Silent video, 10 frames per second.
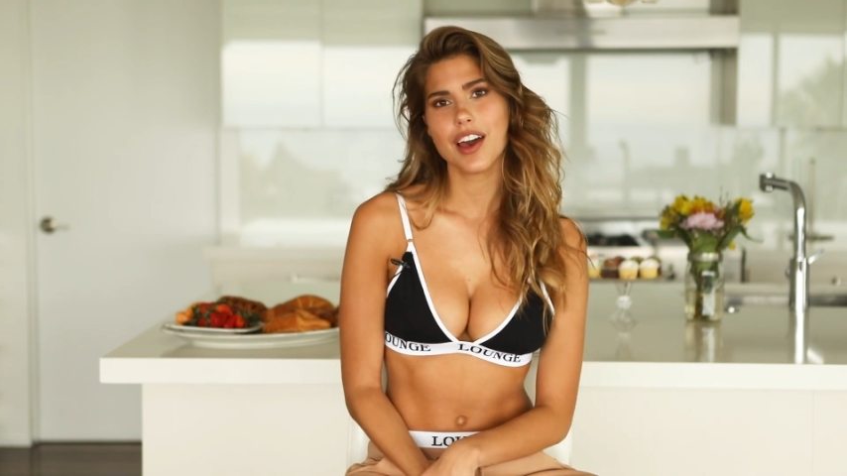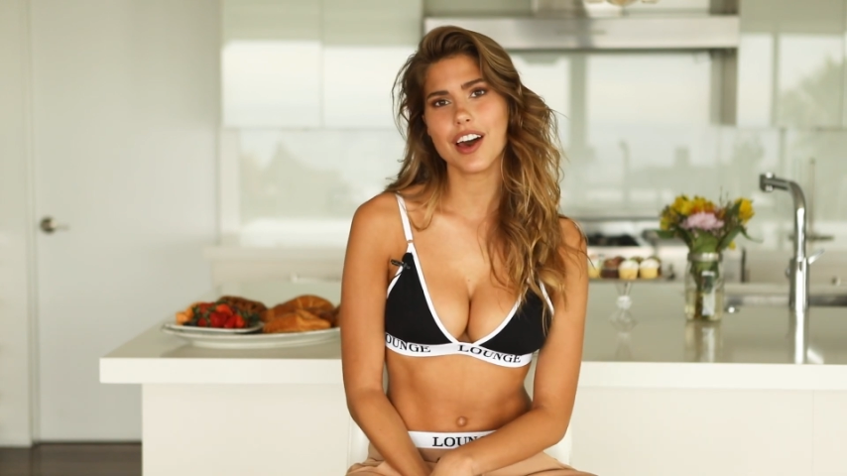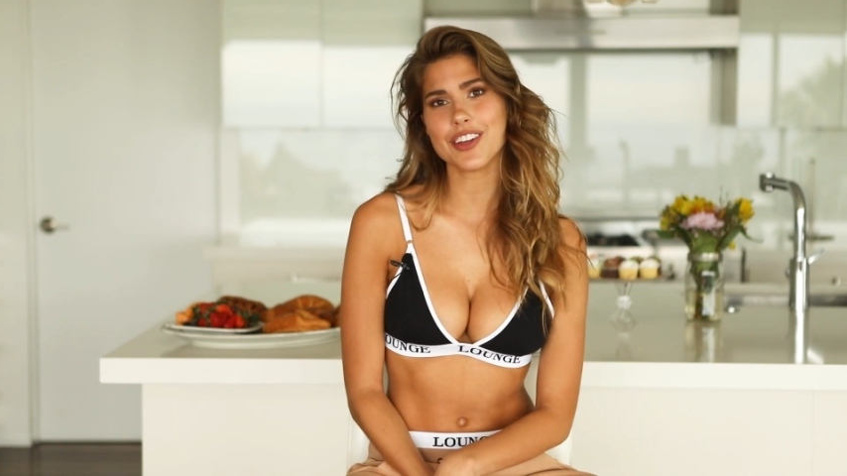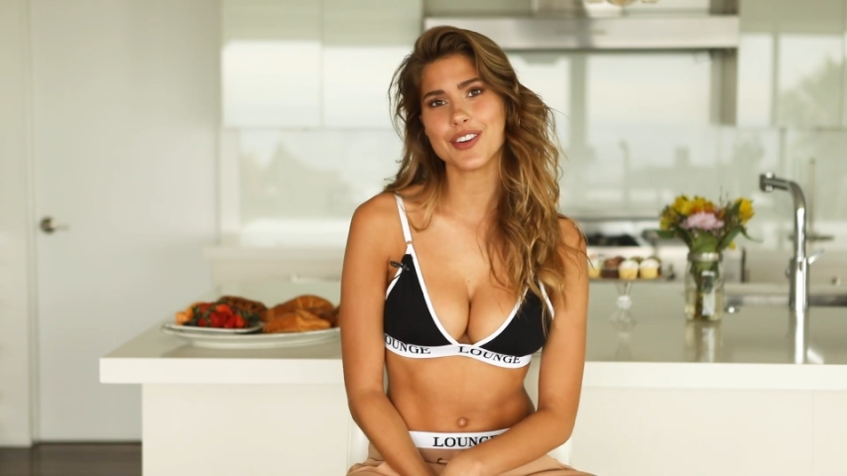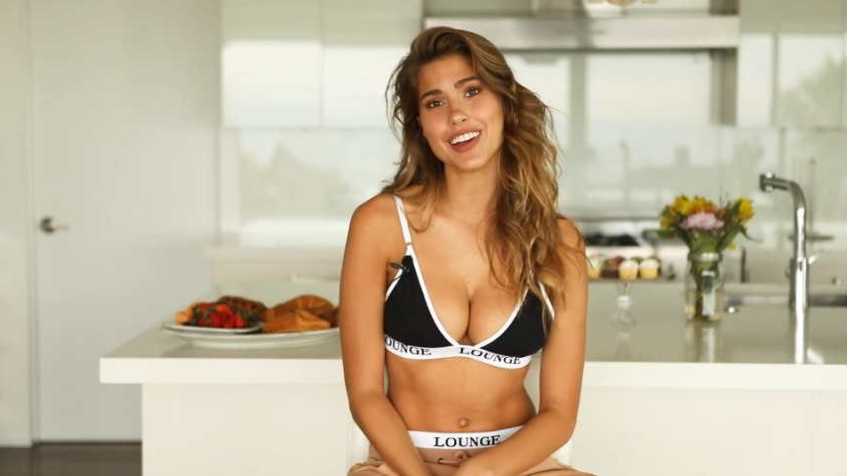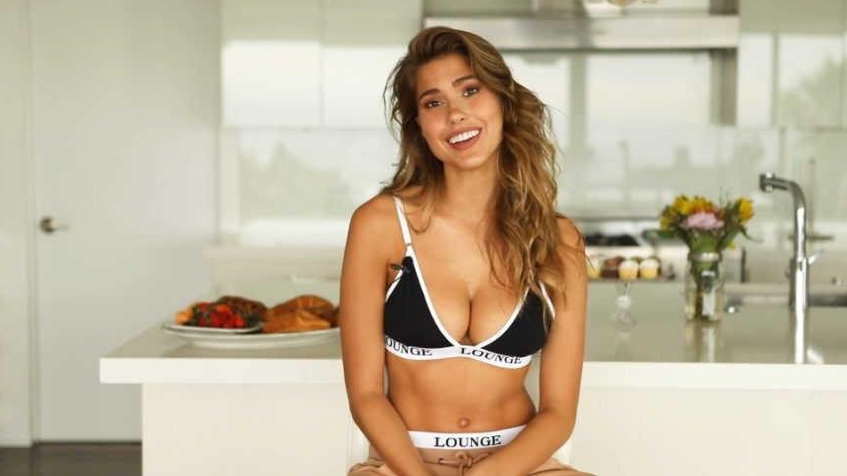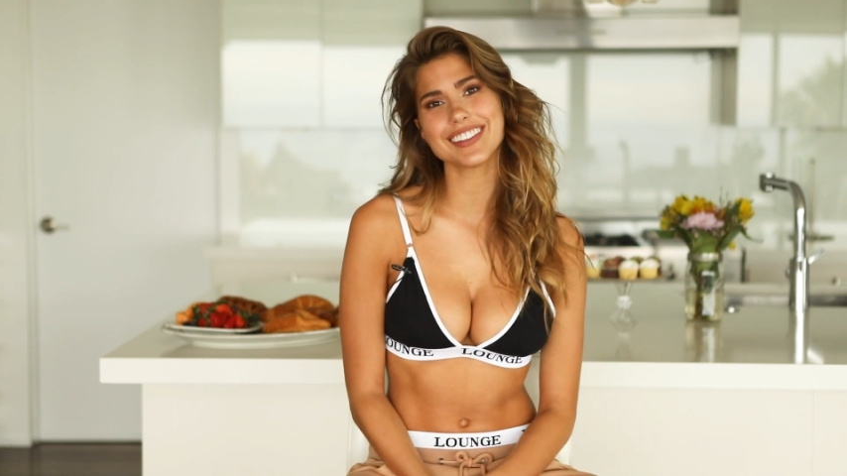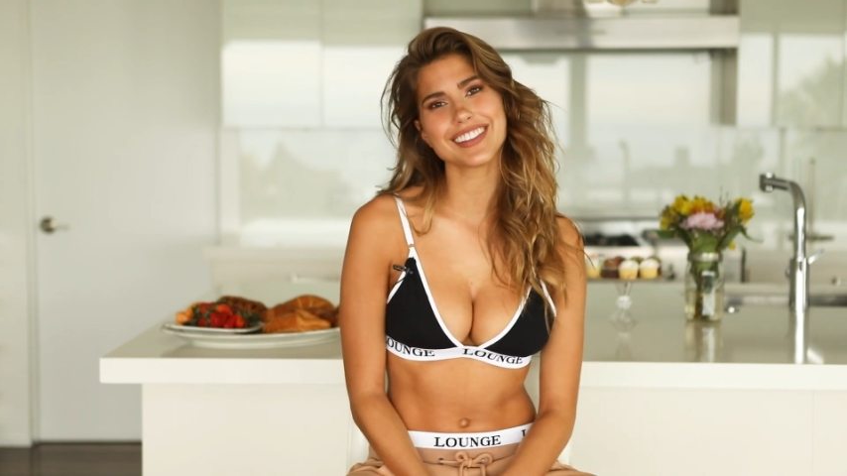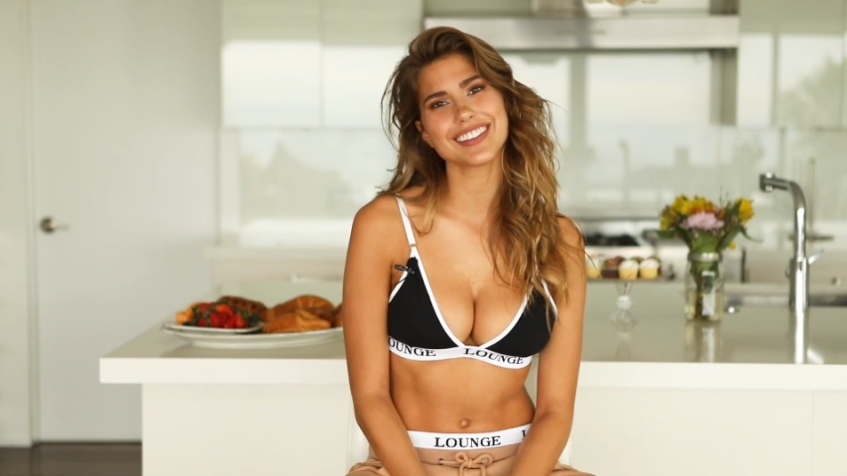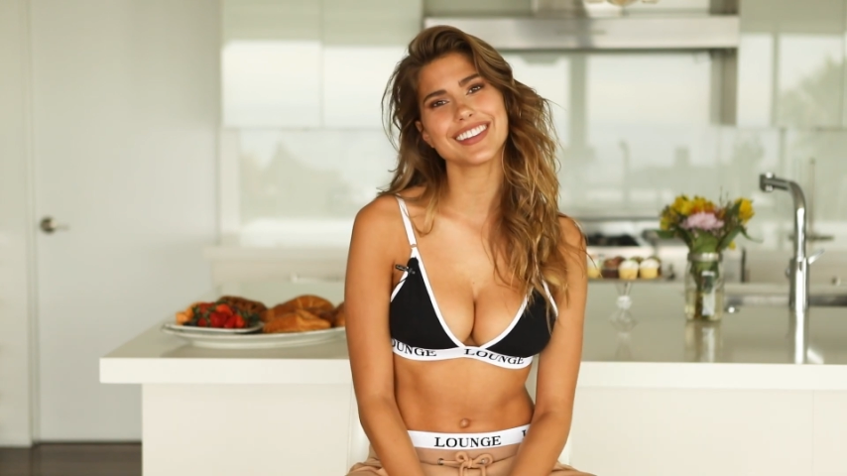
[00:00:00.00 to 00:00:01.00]

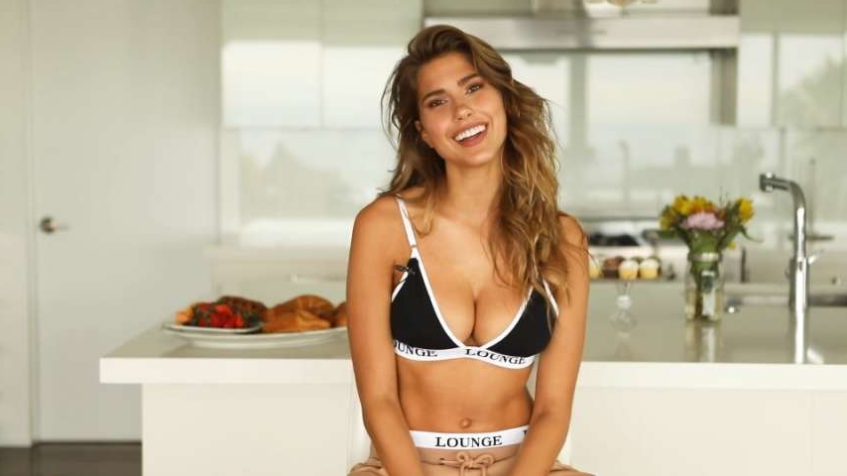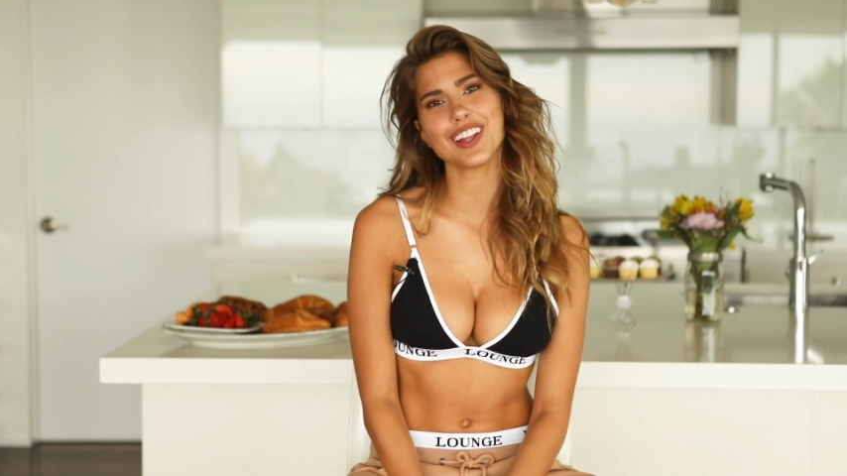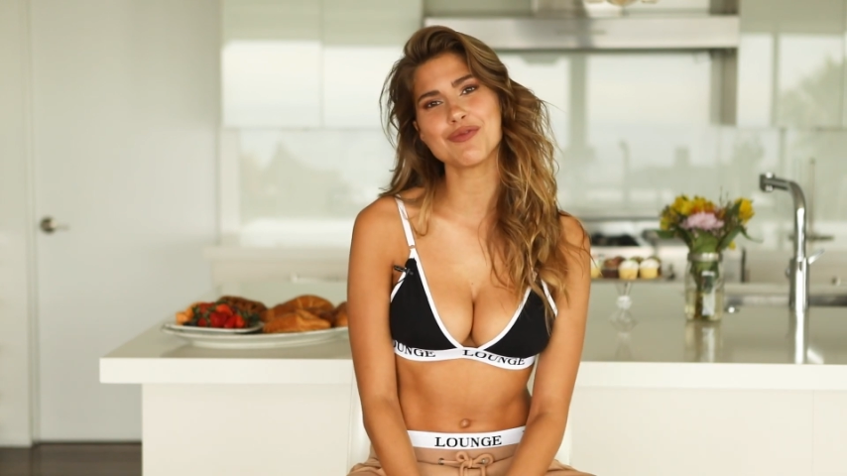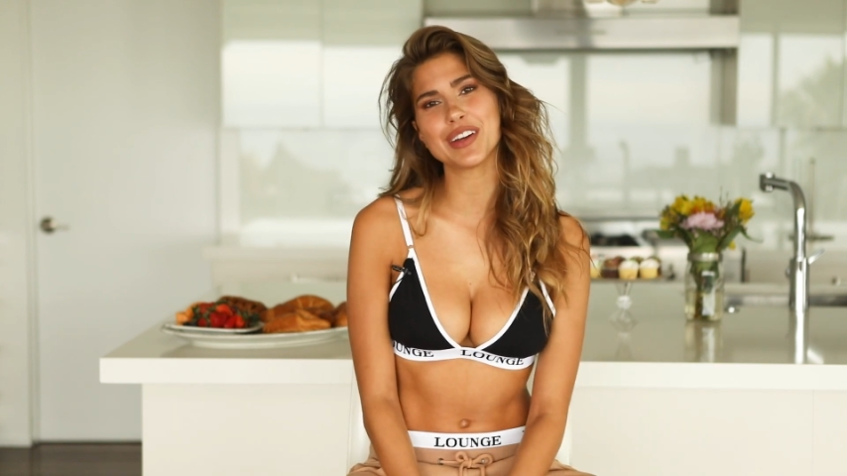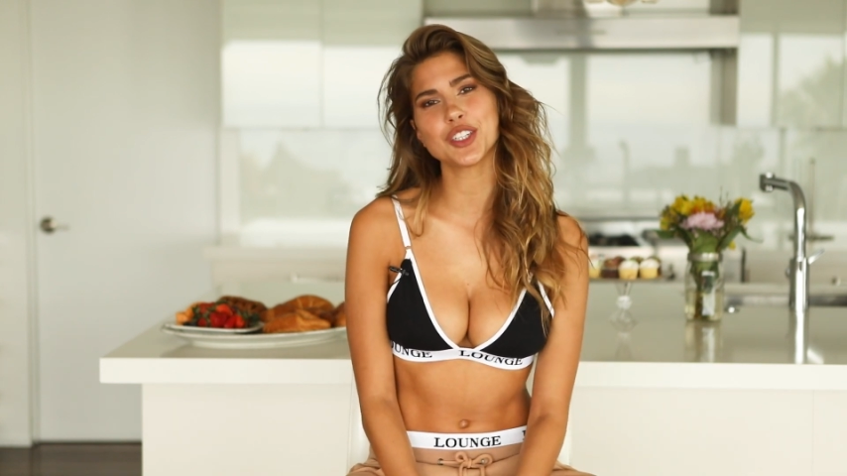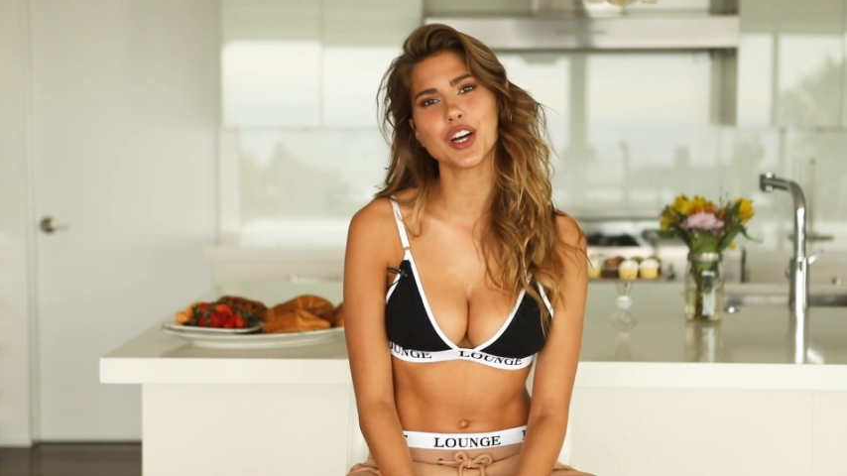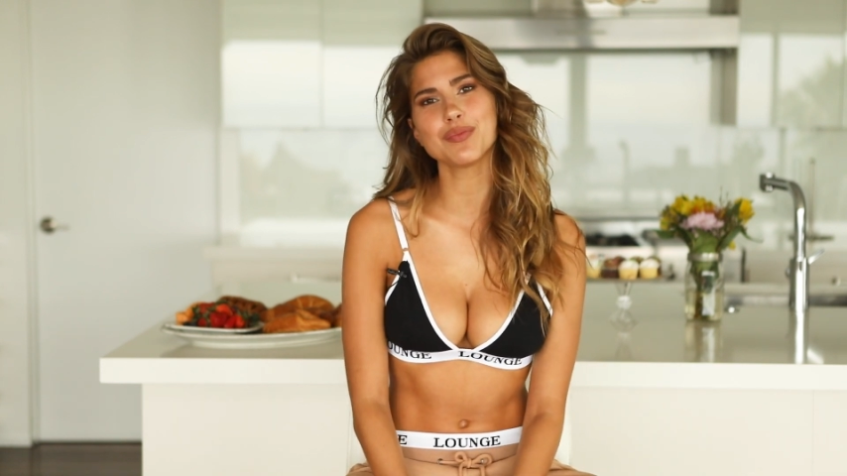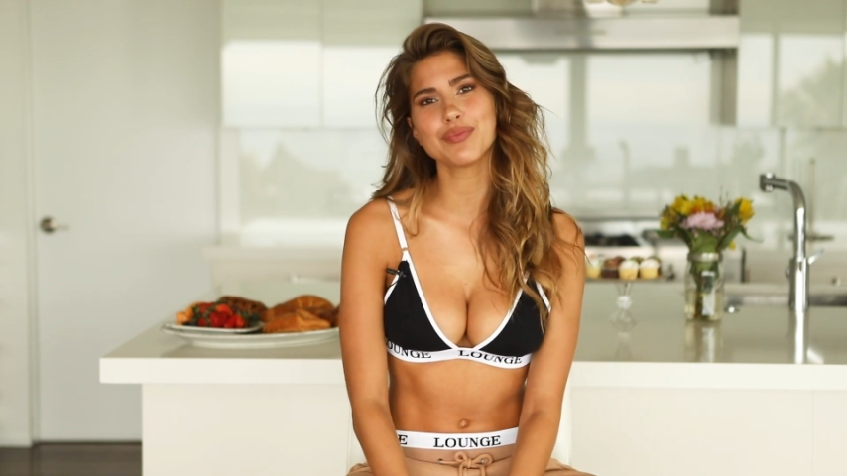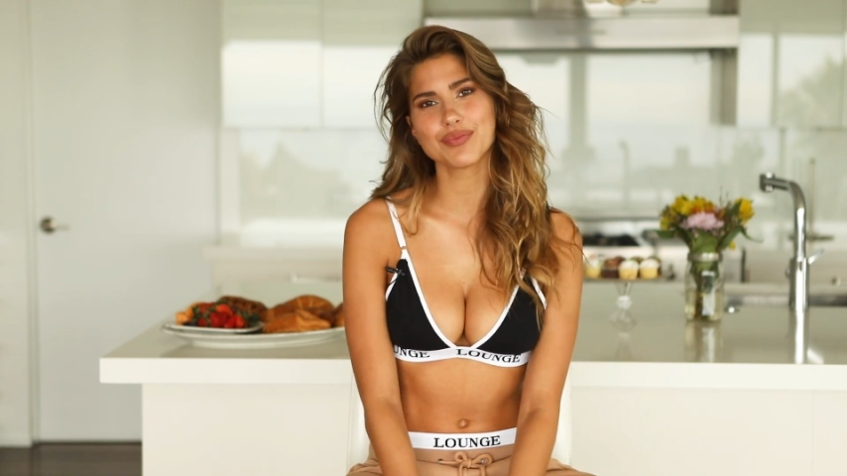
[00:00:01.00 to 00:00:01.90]
otherwise, I love my job.